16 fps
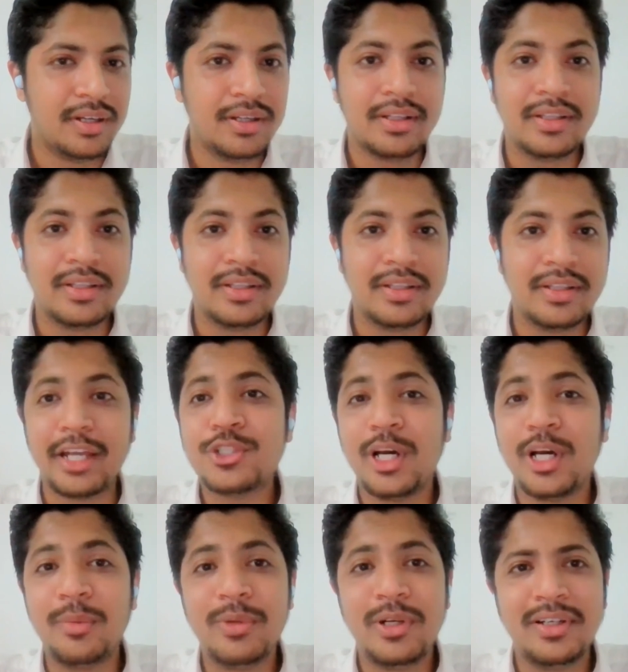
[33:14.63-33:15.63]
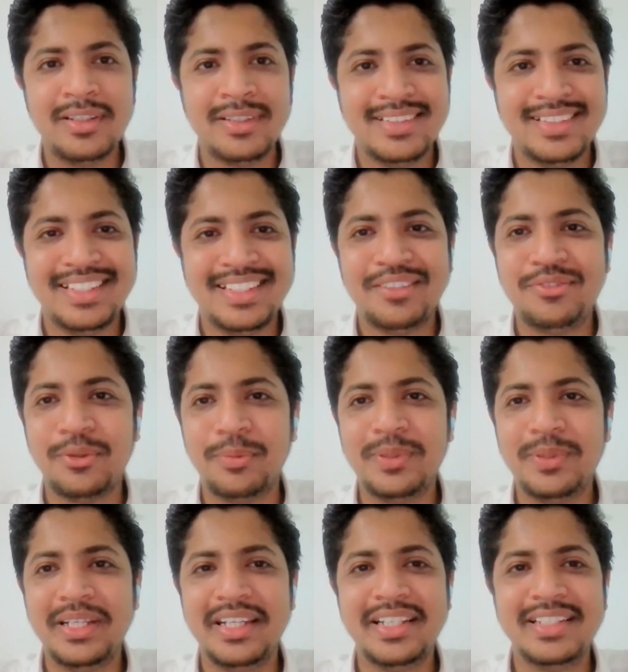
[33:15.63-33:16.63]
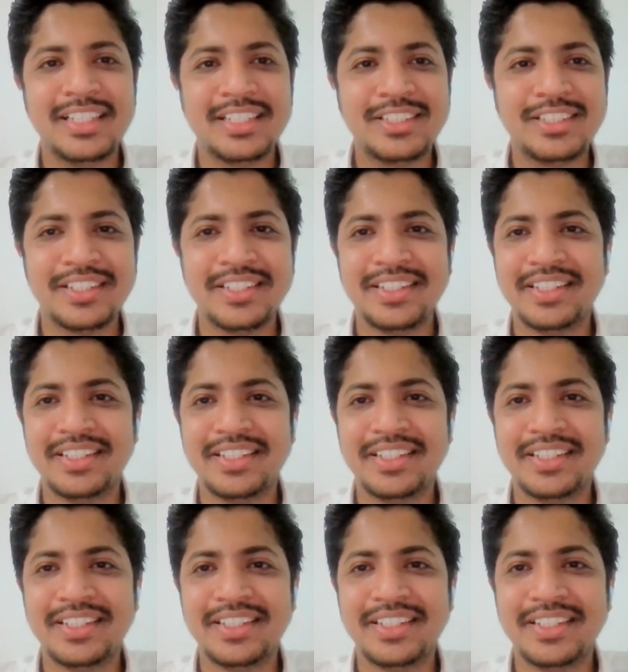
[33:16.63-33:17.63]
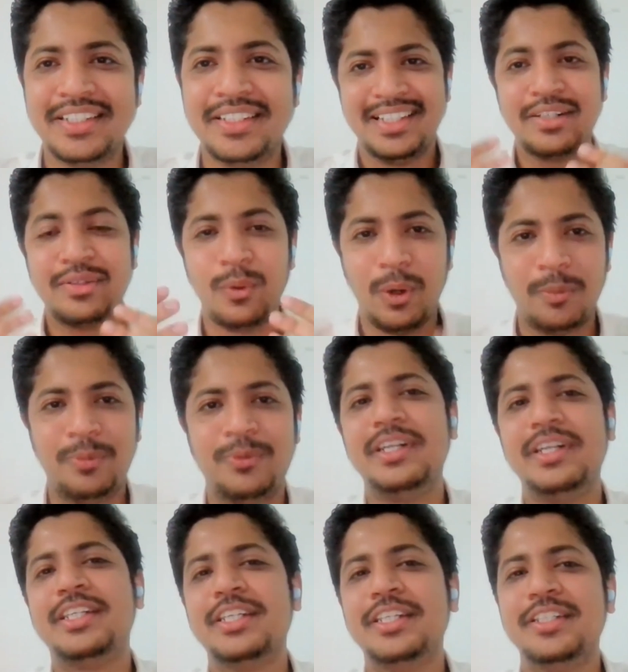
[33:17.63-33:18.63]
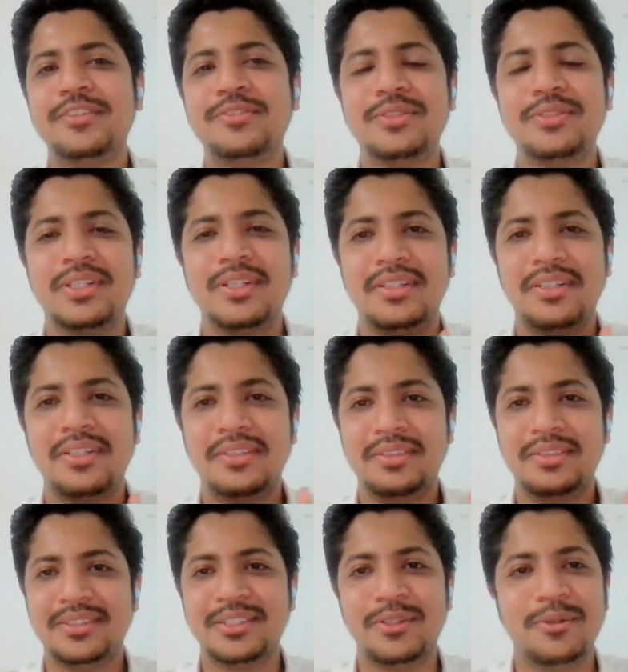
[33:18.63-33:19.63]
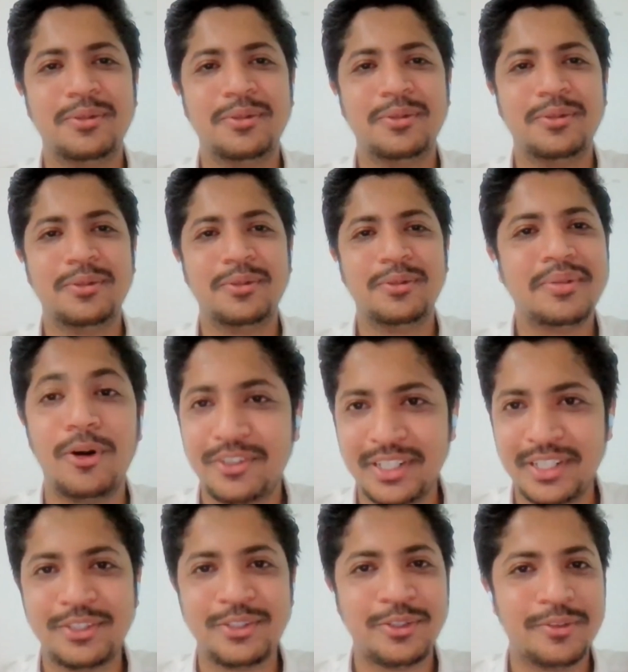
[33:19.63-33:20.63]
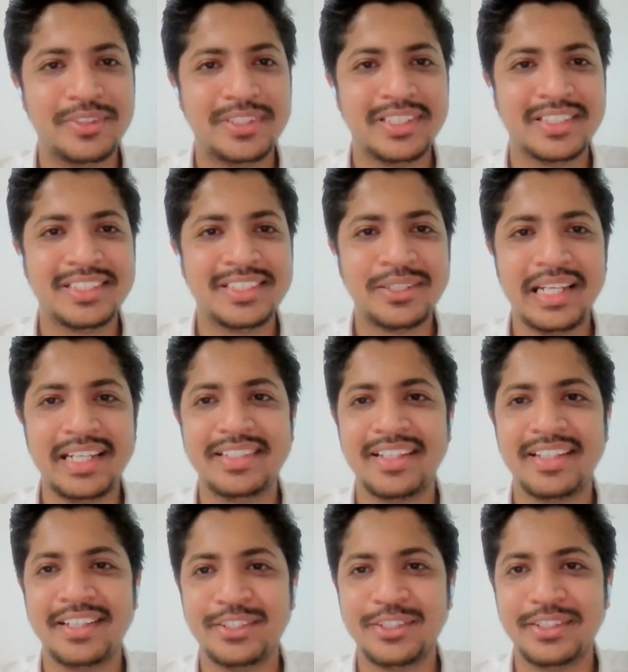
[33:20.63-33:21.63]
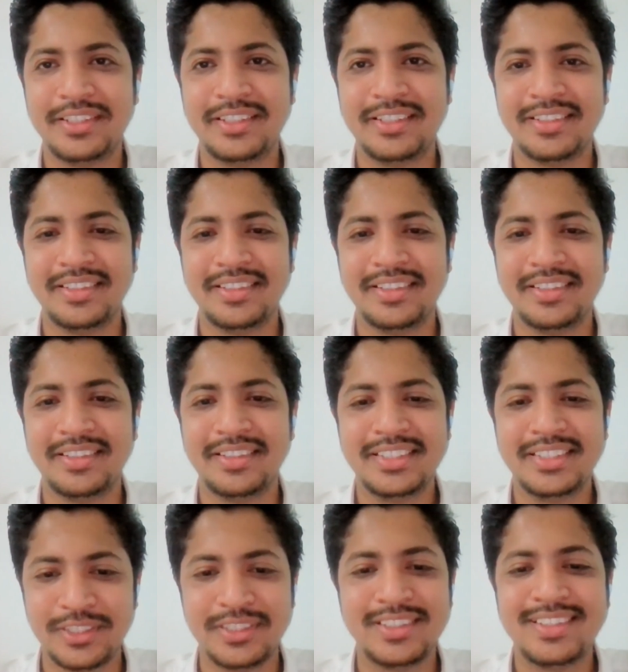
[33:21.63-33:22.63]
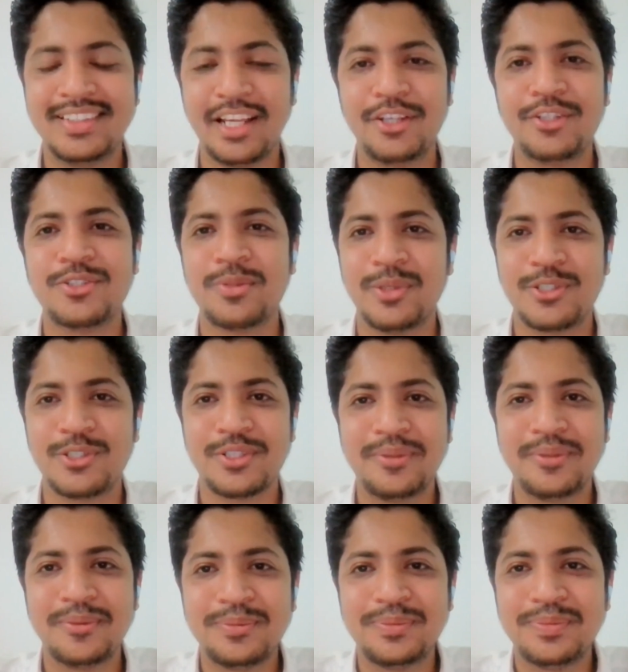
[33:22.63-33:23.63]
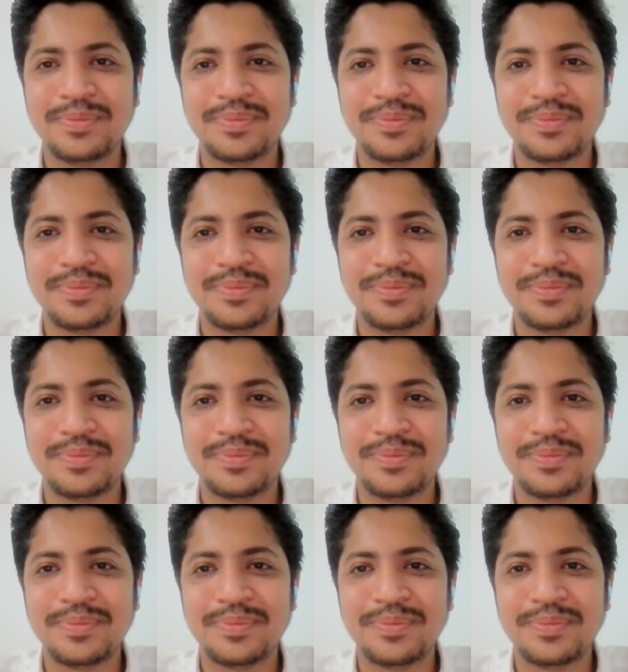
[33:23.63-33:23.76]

Thank you, Shamla, for being such a cooperative, moderator of this entire session. Thank you so much.